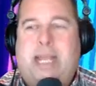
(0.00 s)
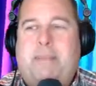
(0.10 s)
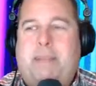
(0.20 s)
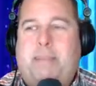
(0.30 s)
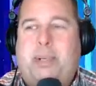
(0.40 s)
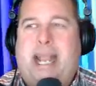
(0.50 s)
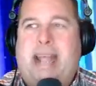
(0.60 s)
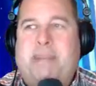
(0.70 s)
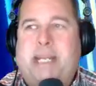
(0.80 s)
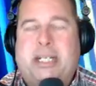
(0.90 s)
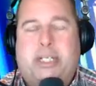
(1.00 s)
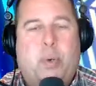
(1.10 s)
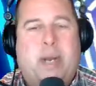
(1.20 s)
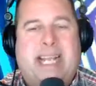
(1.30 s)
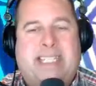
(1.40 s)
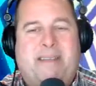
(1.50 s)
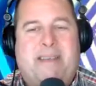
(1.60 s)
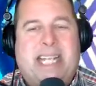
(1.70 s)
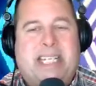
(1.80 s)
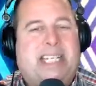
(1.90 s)
And maybe you could have me at your next
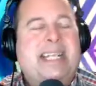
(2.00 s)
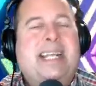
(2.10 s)
event.